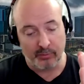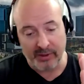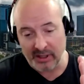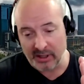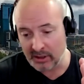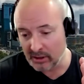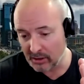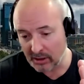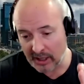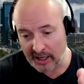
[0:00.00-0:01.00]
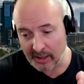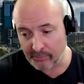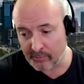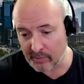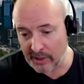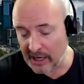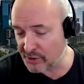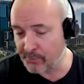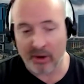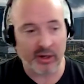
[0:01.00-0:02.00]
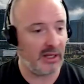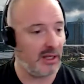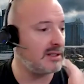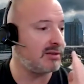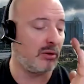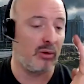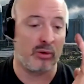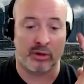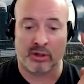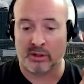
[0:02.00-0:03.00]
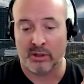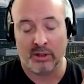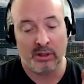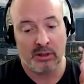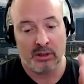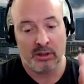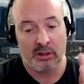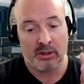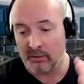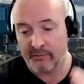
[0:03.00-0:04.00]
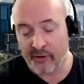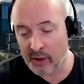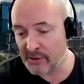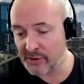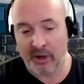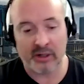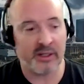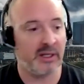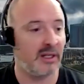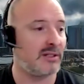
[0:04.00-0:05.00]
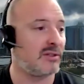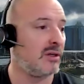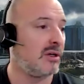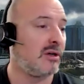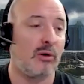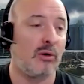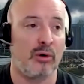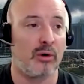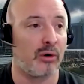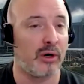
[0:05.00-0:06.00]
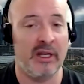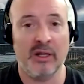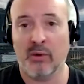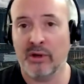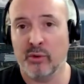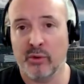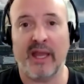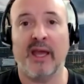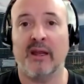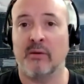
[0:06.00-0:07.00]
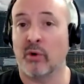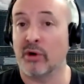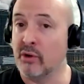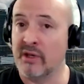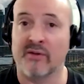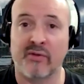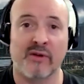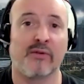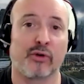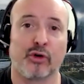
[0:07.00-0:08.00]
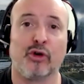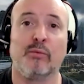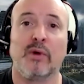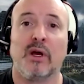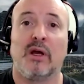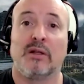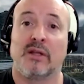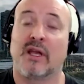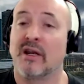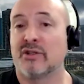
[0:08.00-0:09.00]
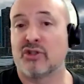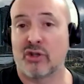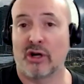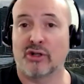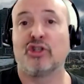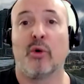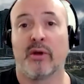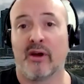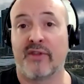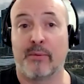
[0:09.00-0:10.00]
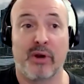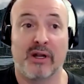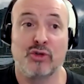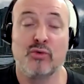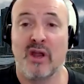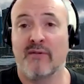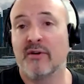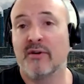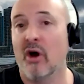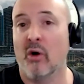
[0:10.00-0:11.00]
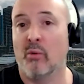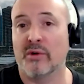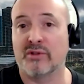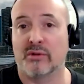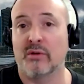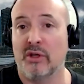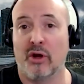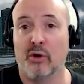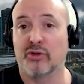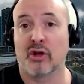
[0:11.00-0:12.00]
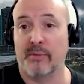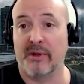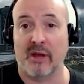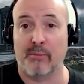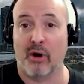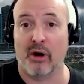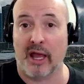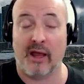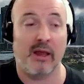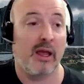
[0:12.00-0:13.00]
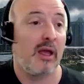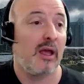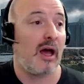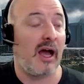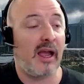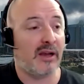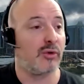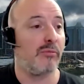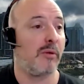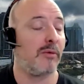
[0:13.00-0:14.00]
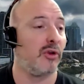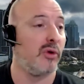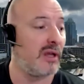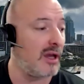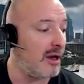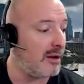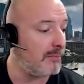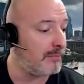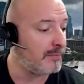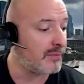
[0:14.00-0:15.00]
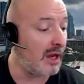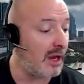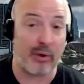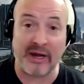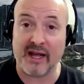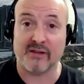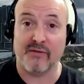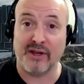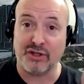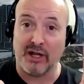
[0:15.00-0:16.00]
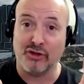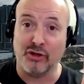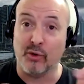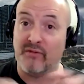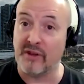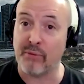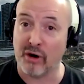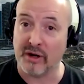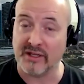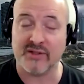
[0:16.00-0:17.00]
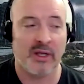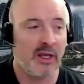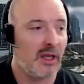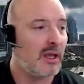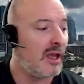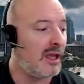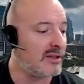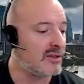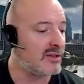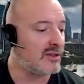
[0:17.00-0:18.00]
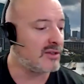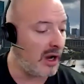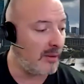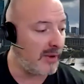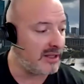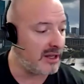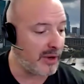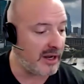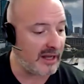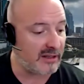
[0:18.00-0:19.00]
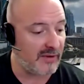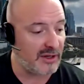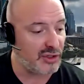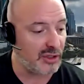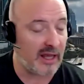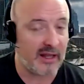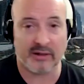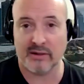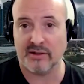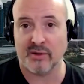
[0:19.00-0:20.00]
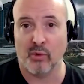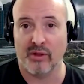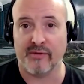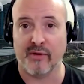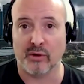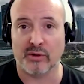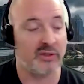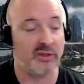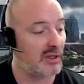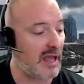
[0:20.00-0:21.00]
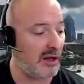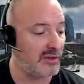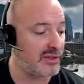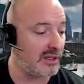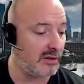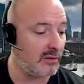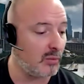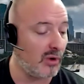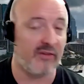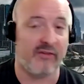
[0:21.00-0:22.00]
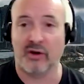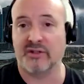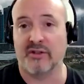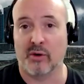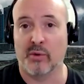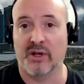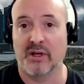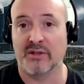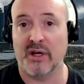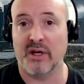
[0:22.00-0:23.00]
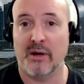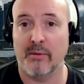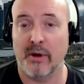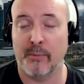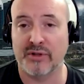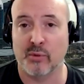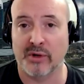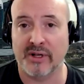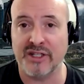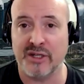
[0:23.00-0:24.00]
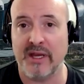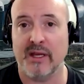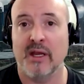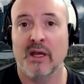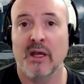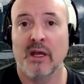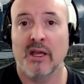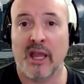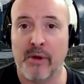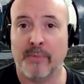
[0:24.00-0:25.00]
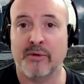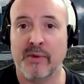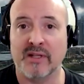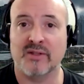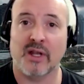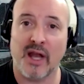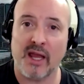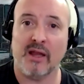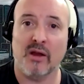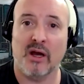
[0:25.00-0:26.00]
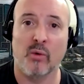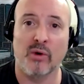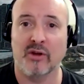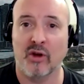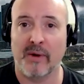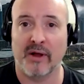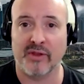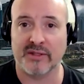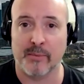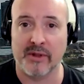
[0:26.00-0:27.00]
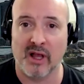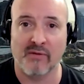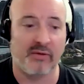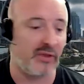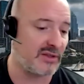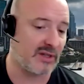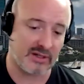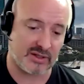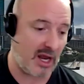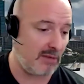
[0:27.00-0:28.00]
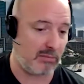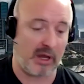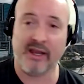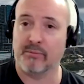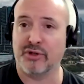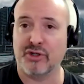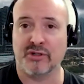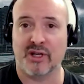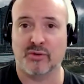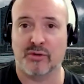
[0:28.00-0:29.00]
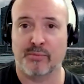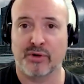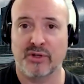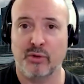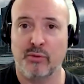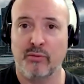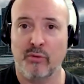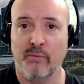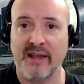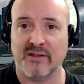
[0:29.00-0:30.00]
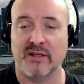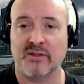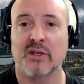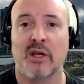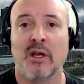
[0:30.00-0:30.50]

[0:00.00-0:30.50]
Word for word: be at house parties or uh, farmers markets or anywhere you can where you can get in front of a group to kind of start showing off that brand, because you never know what's, you know, who's going to be at that party. I I actually remember doing um, a brand activation. I used to do event parties. And so um, I did a brand activation at some wealthy folks' house. And one of the folks in there was uh, a person who worked at H E B, came up to me and said, hey, uh, what do you know about this? I'm in love with this. And I said, hey, I can put you in touch with the person who, who makes this.